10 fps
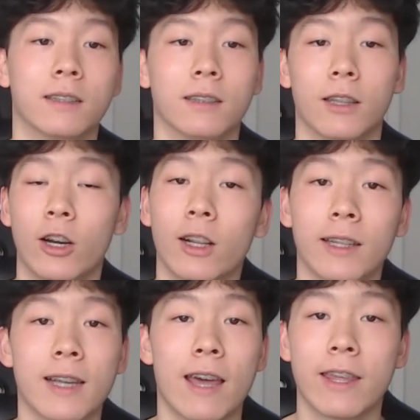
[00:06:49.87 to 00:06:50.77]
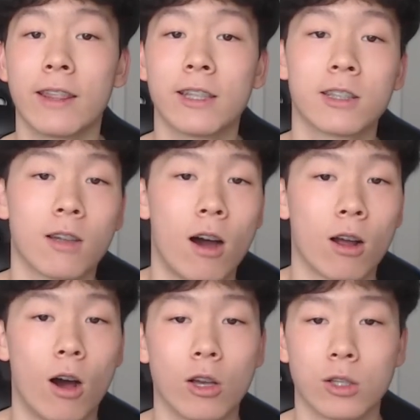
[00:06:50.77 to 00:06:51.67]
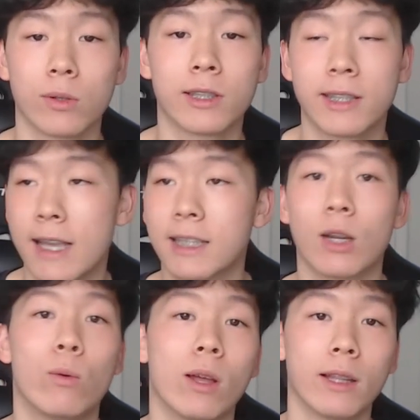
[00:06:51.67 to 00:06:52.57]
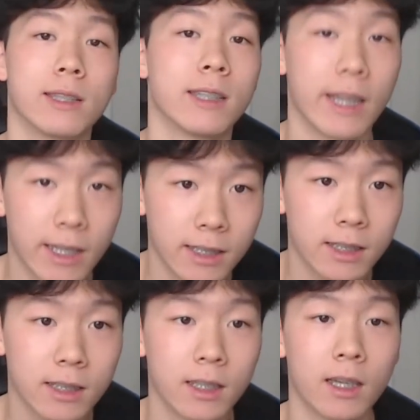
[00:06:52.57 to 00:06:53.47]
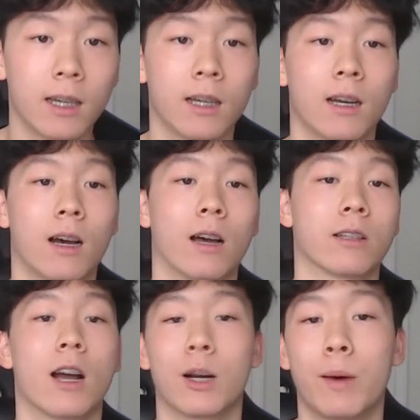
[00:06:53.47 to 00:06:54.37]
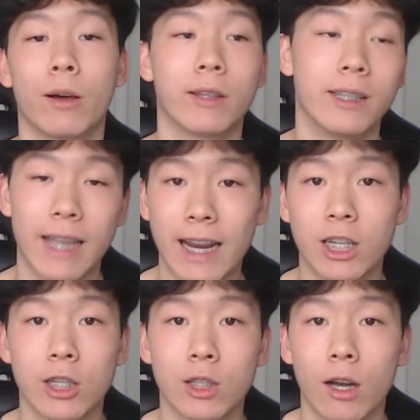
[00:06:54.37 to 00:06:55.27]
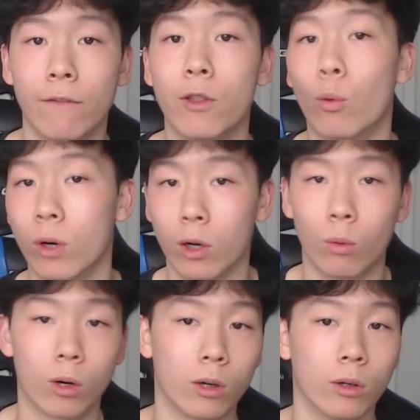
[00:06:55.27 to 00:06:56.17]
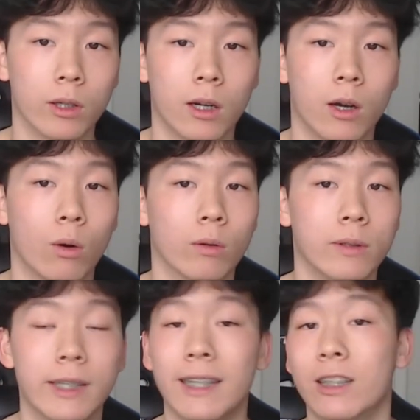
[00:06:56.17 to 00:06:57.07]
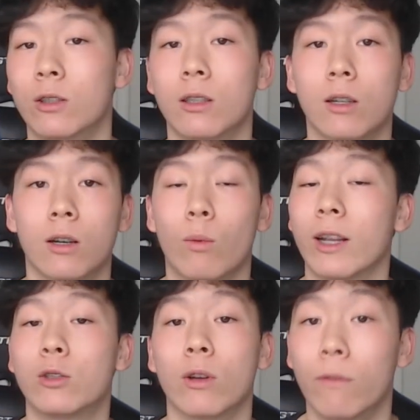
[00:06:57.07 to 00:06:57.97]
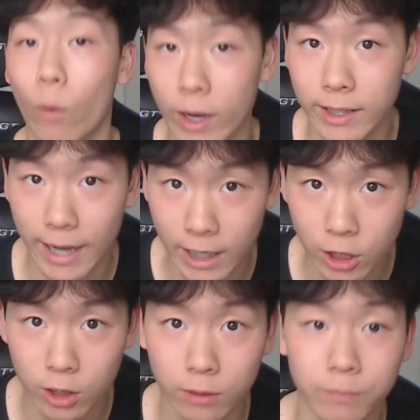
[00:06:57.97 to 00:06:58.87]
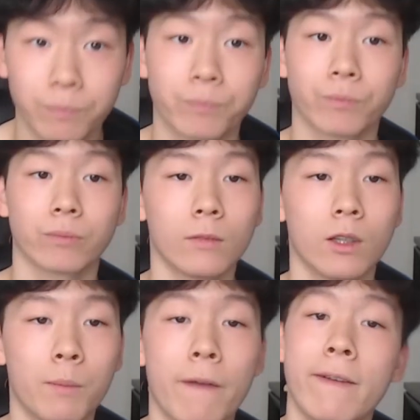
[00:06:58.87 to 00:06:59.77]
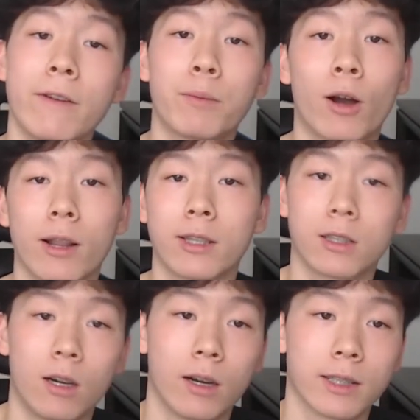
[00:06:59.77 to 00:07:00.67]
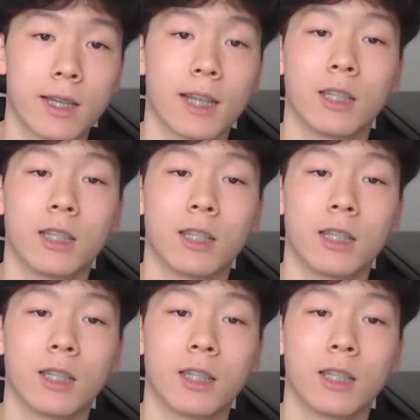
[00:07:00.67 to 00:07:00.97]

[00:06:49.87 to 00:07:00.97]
Lyrically, I think this song also says the realest things, talking about the dangers of the real world, wanting to avoid danger. My favorite part of the song has got to